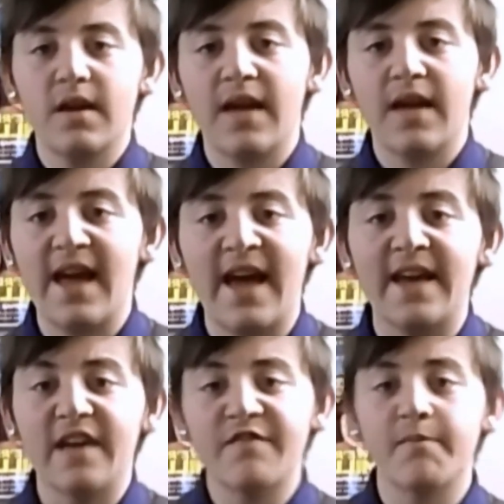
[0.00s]
get a
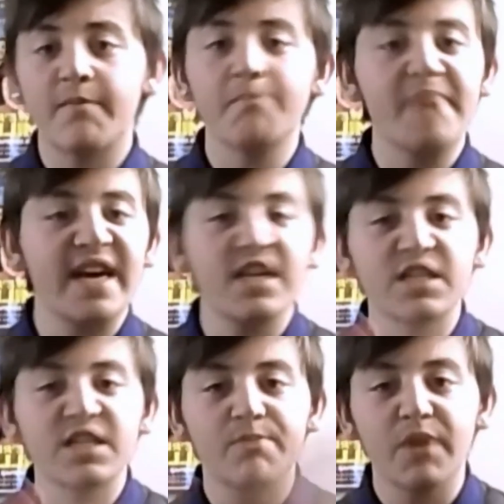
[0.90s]
headache from big
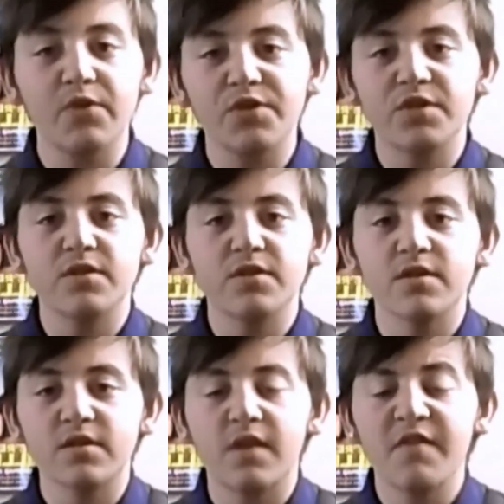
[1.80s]
explosions
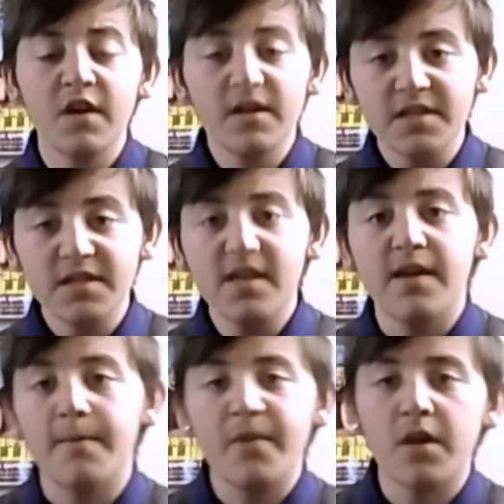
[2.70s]
and stuff, see
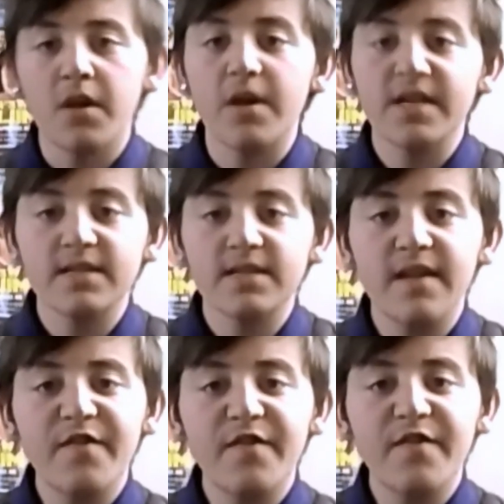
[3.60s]
it. It's
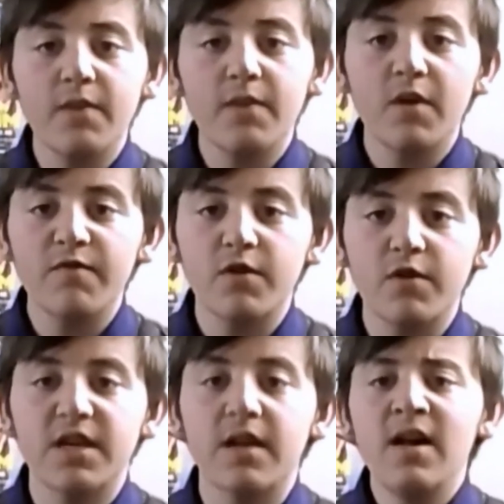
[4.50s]
definitely worth
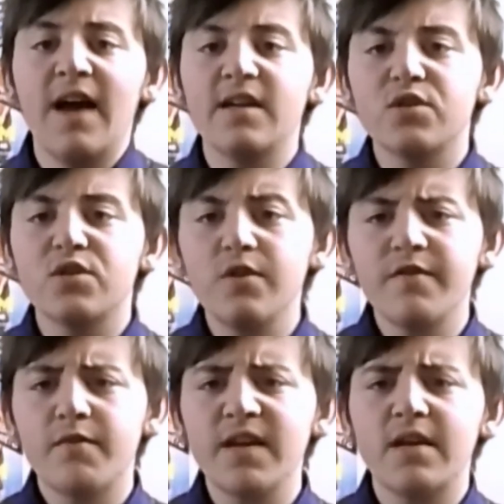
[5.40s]
watching, and it's sort
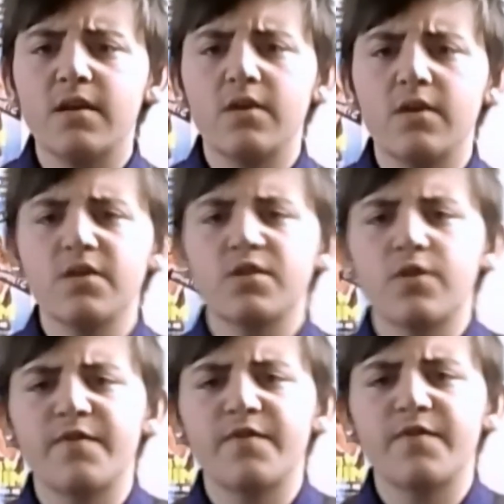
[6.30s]
of really good
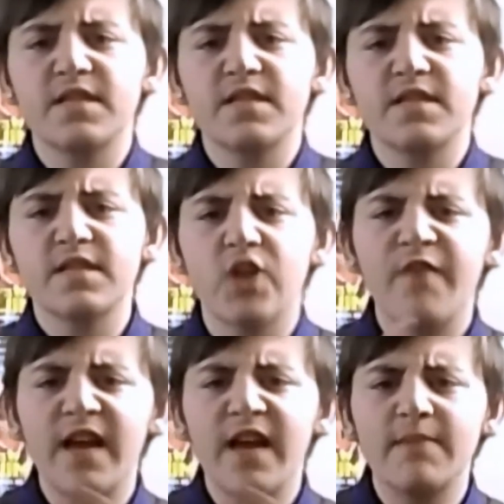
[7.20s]
sort of
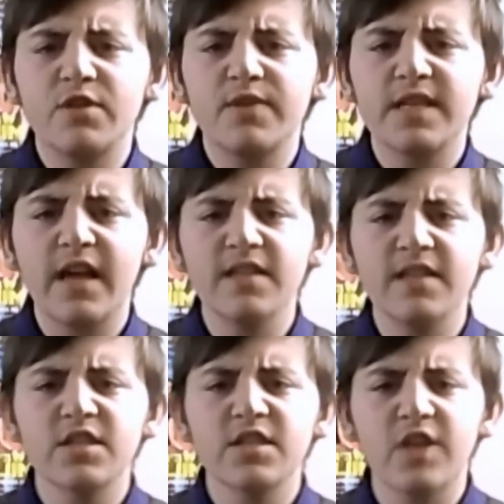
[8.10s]
sci-fi element to it. It's like a
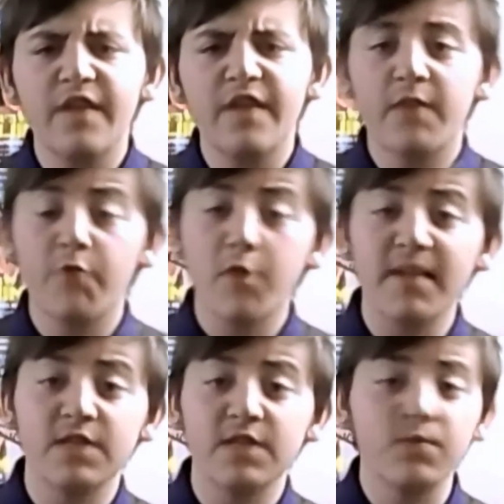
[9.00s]
sci-fi
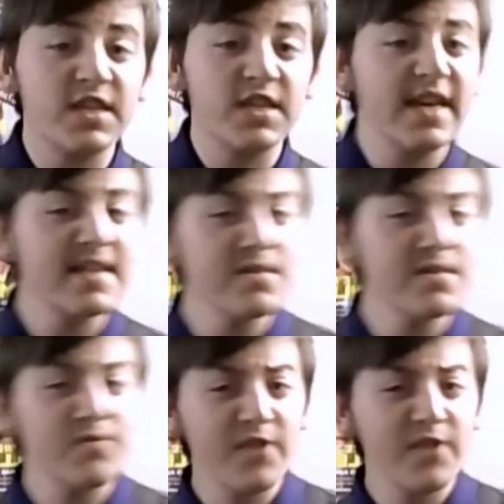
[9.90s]
romance, which isn't
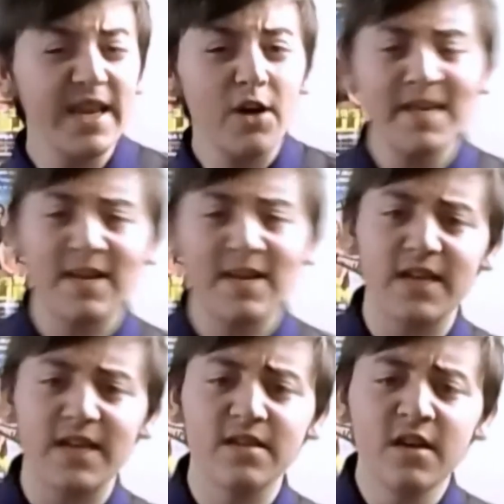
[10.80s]
really common
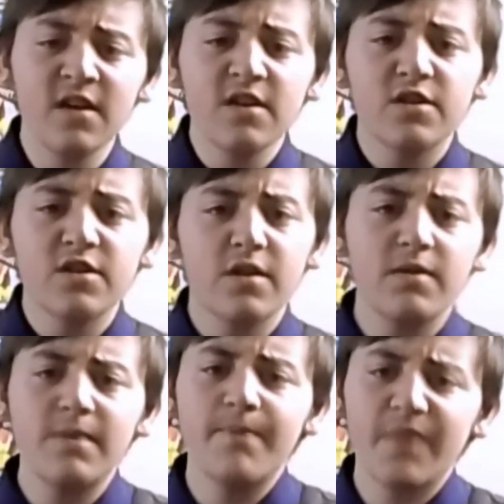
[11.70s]
nowadays.
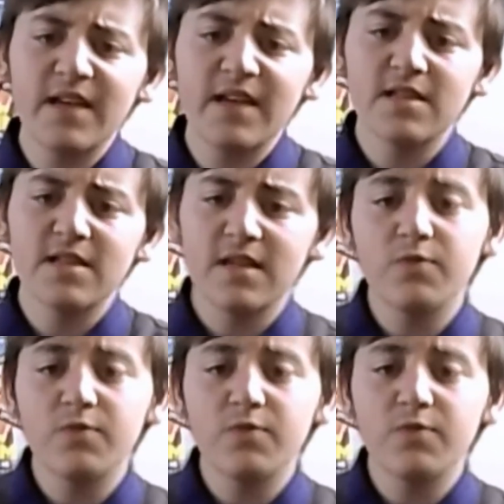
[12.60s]
So that's